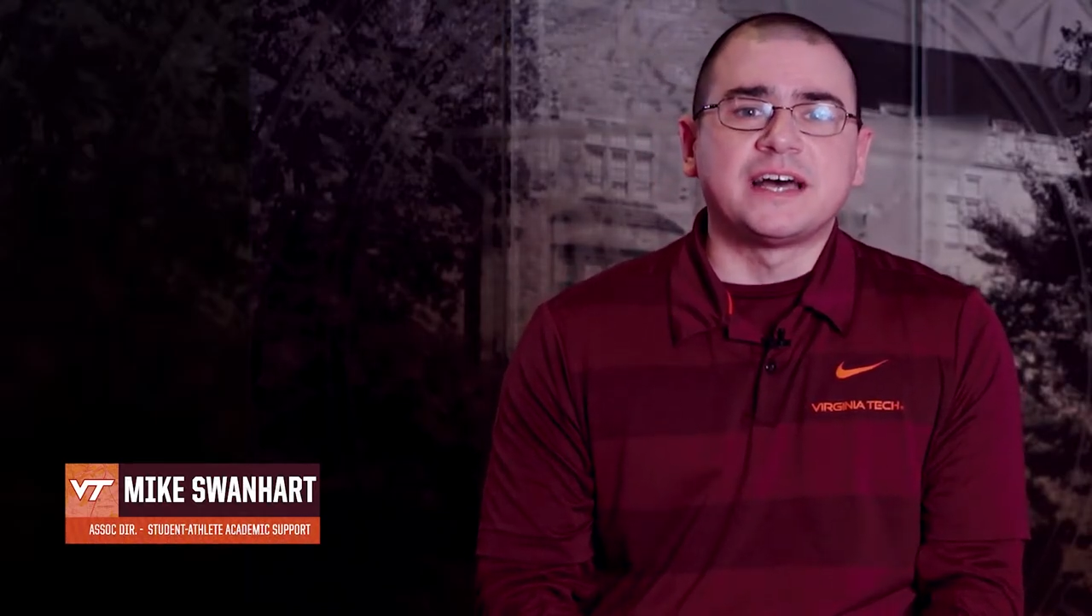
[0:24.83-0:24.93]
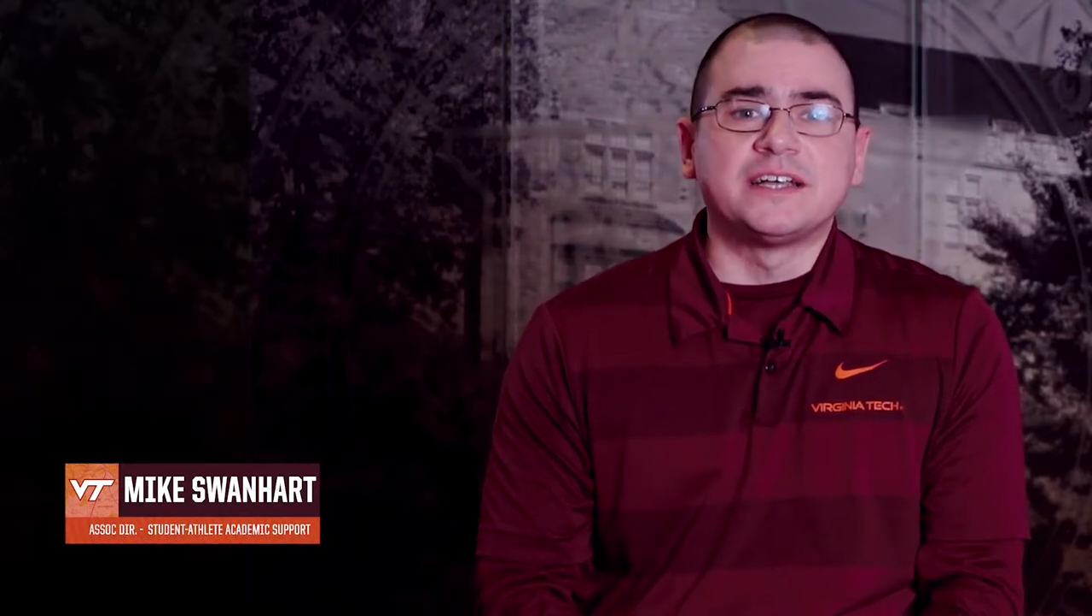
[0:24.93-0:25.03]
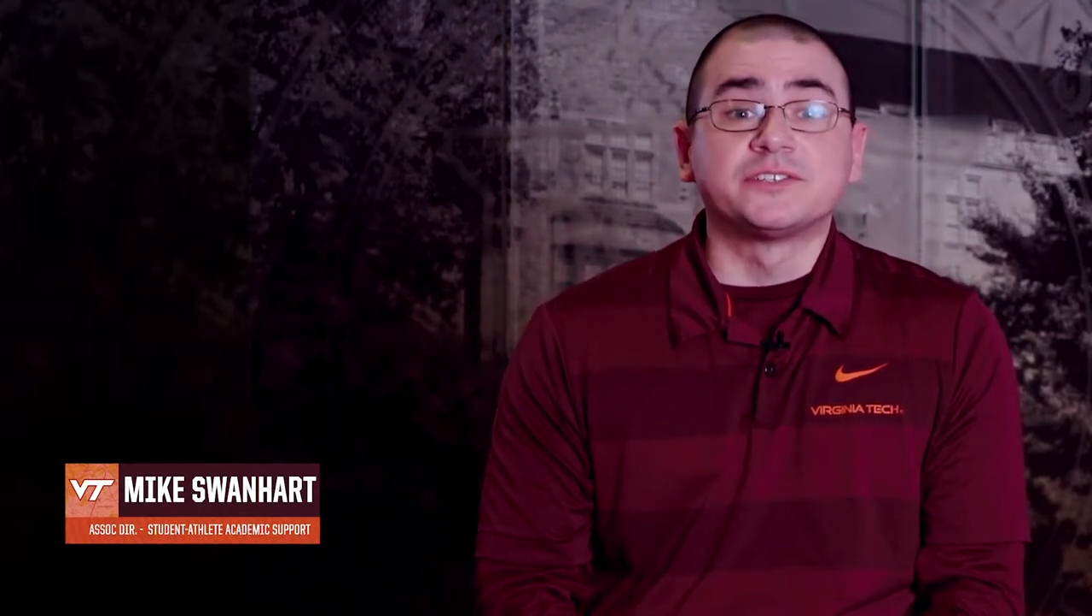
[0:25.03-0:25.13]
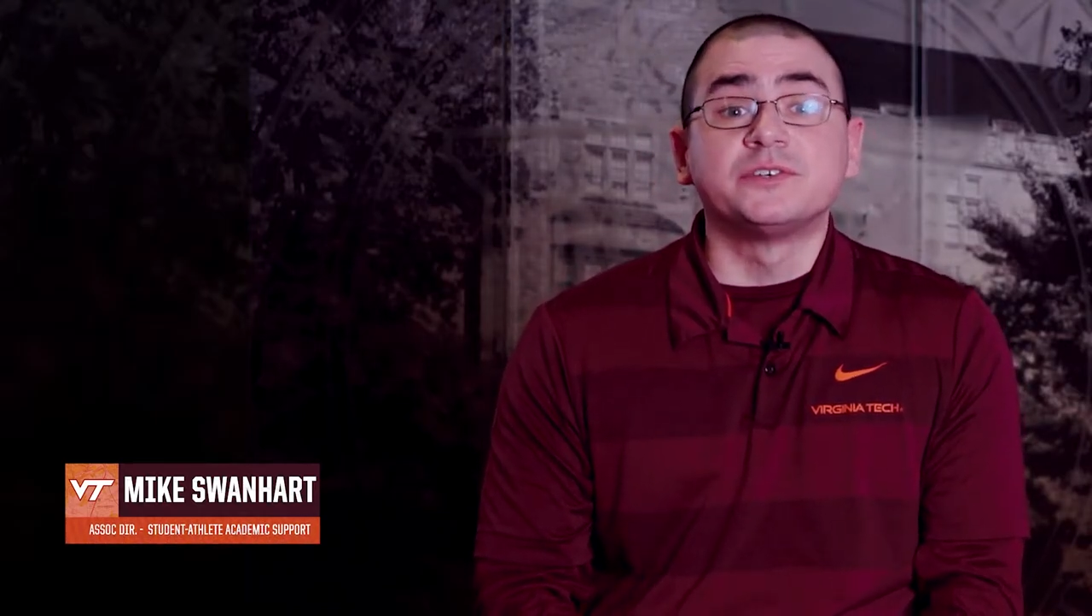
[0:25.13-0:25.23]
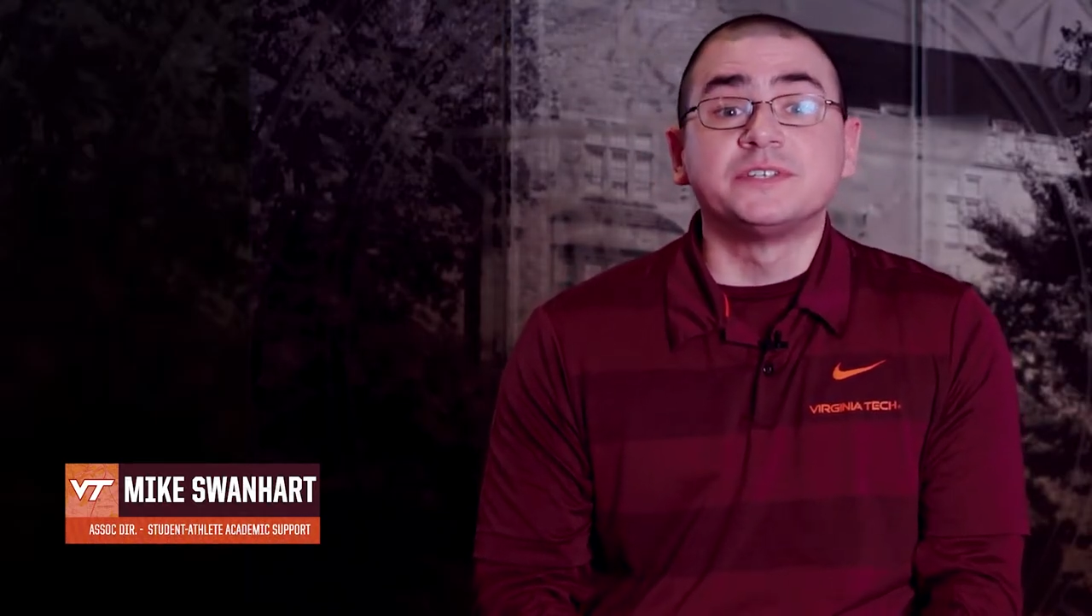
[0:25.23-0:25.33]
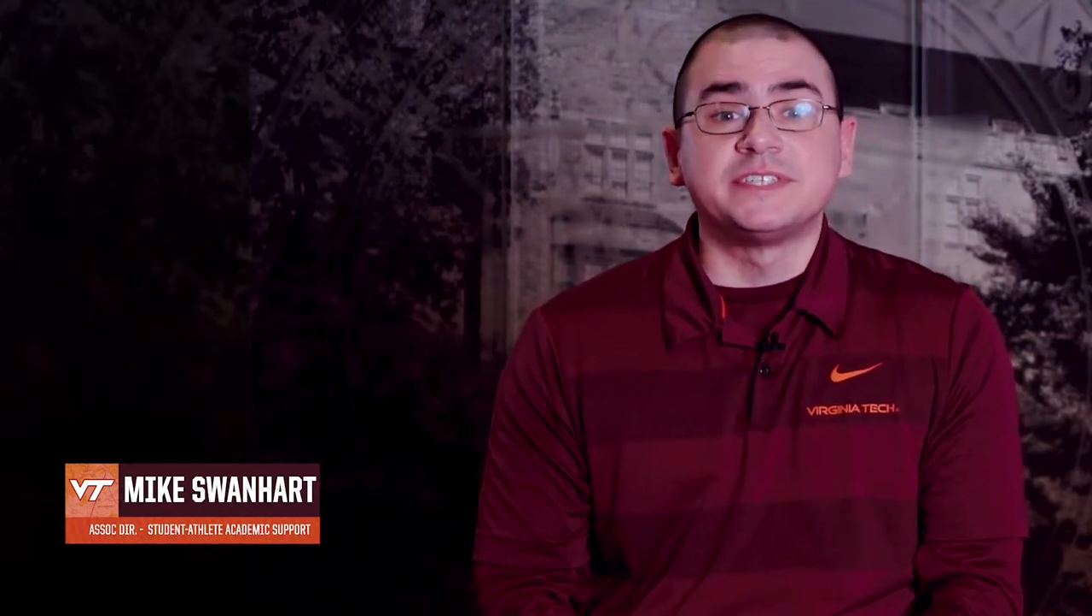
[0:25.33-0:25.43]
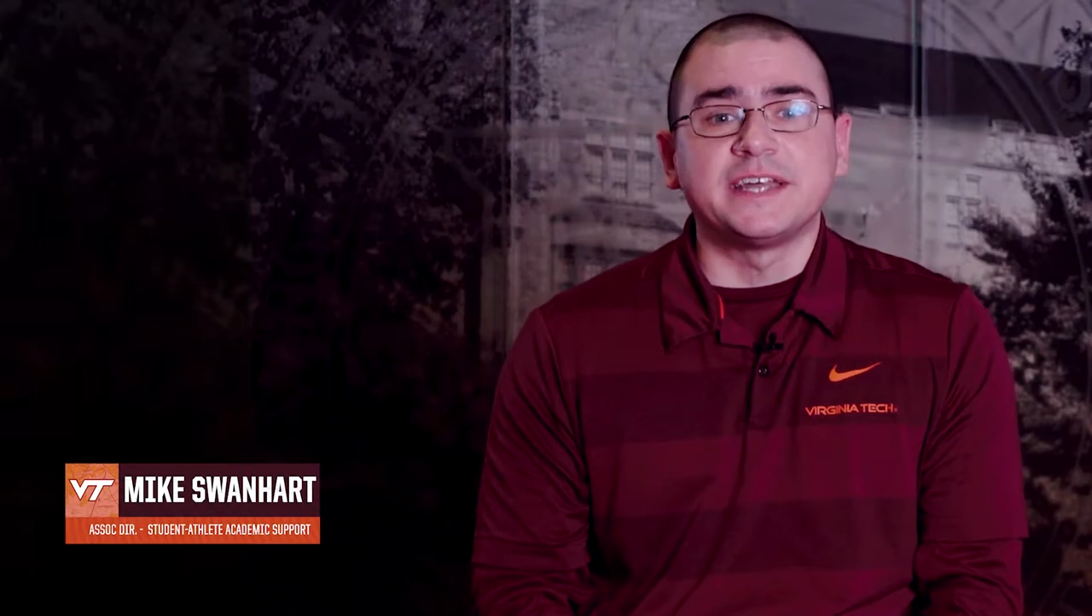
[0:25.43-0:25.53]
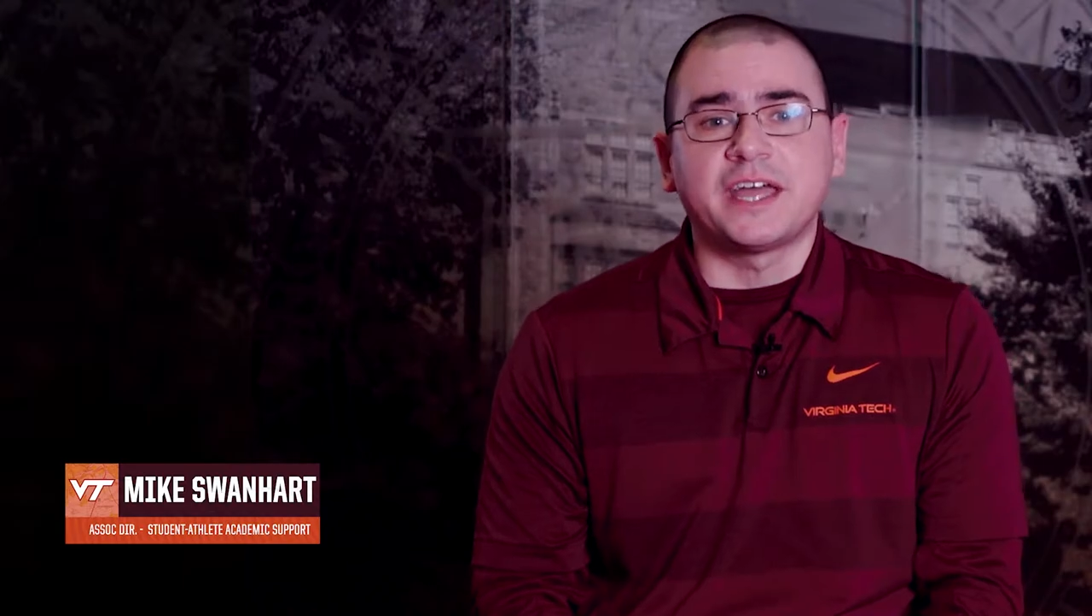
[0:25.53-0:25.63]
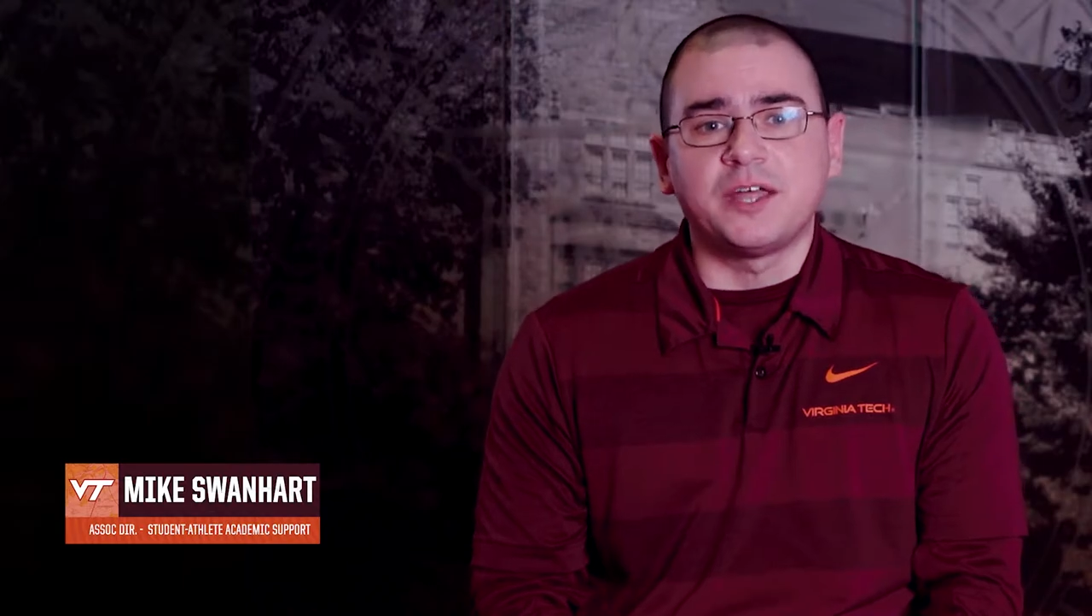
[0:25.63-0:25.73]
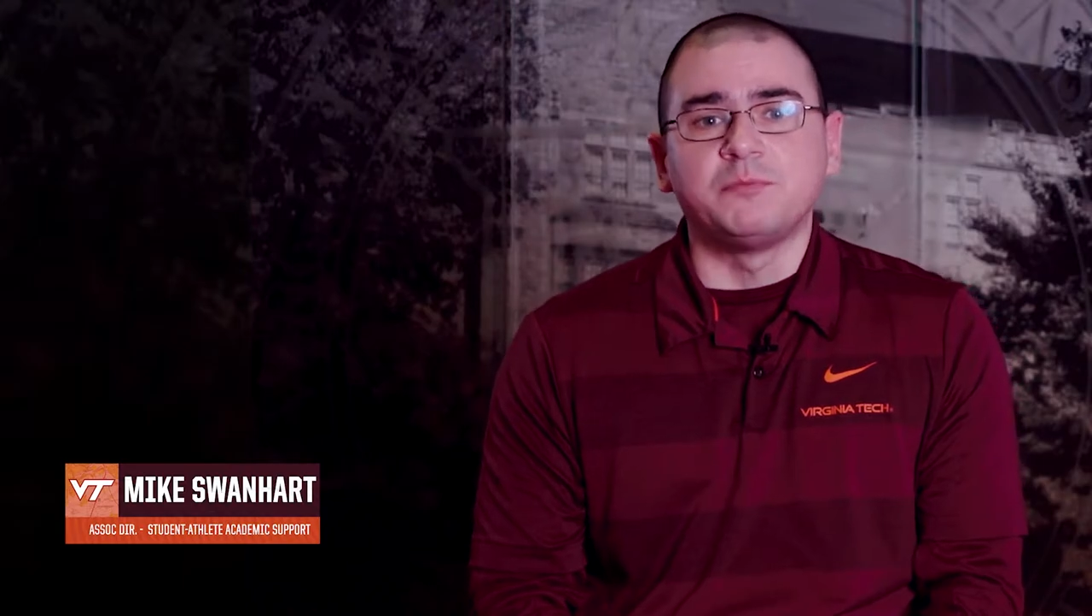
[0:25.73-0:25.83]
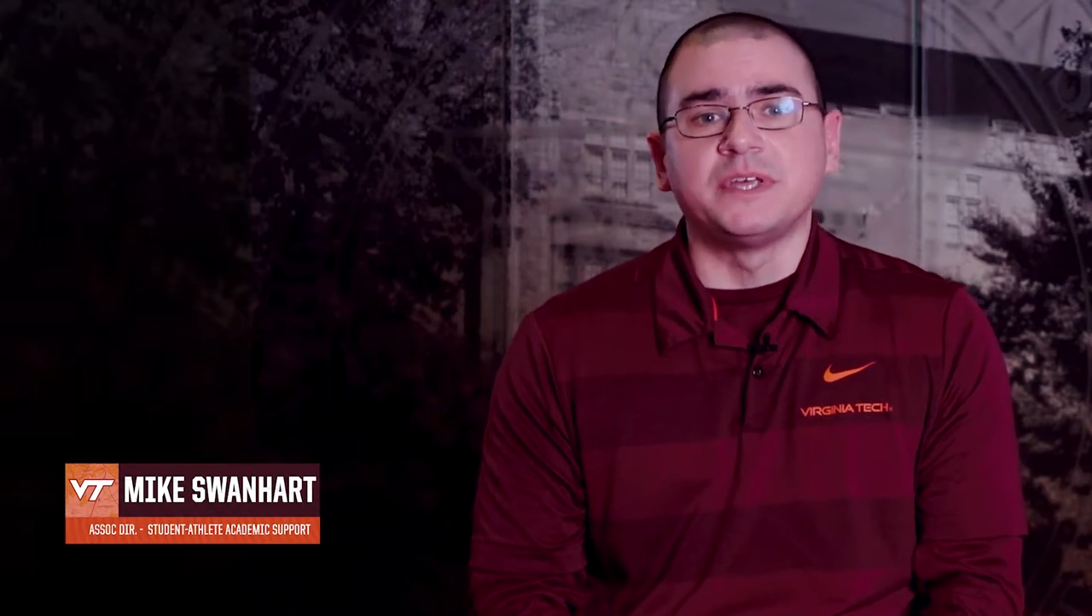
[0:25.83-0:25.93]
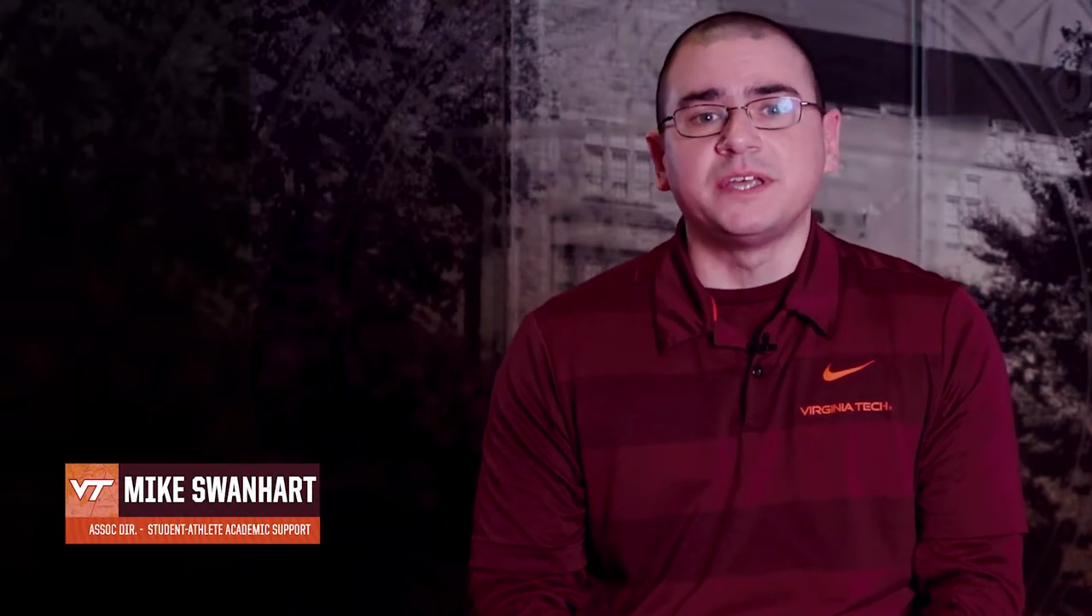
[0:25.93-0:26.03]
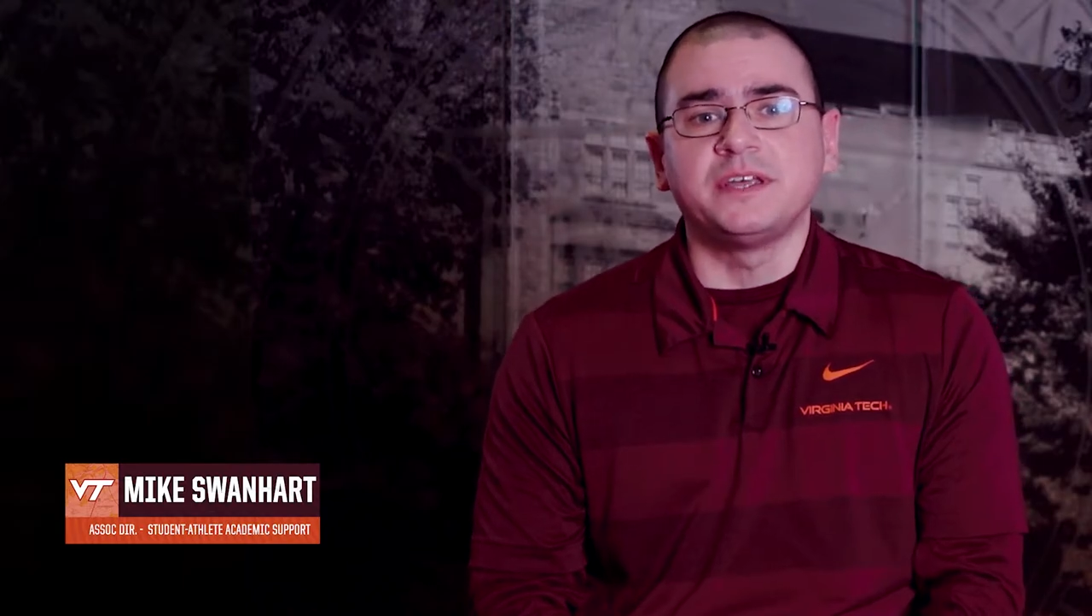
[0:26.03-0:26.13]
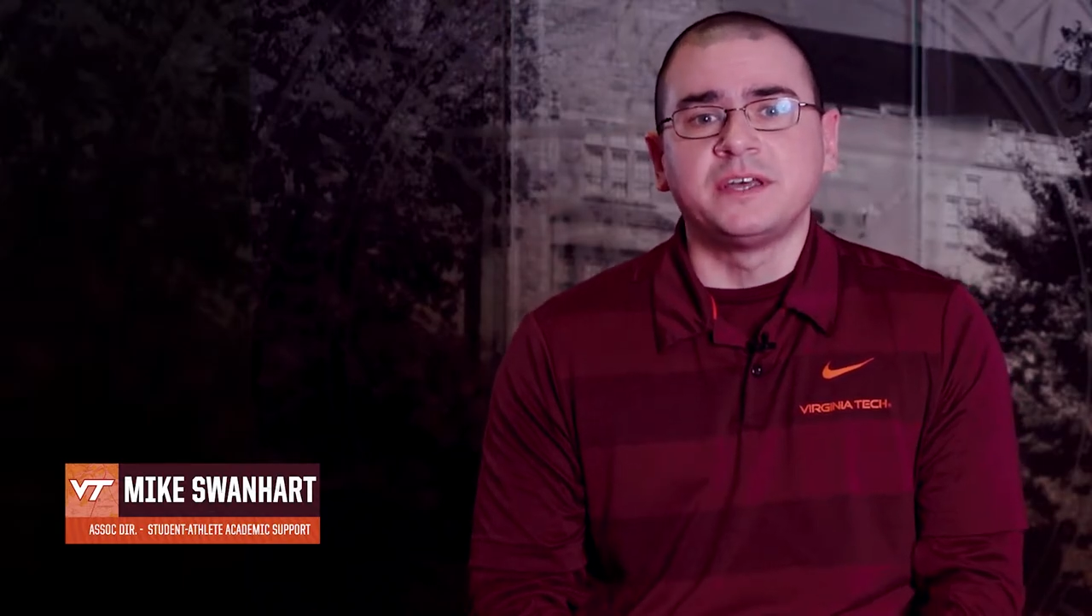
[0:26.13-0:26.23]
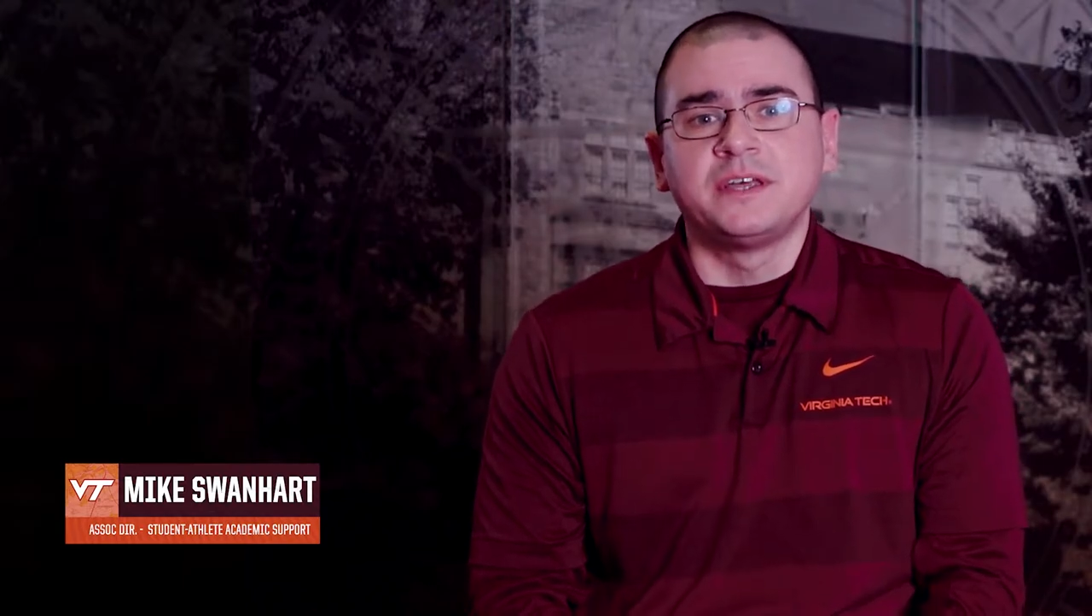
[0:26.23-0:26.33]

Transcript: as good as they can be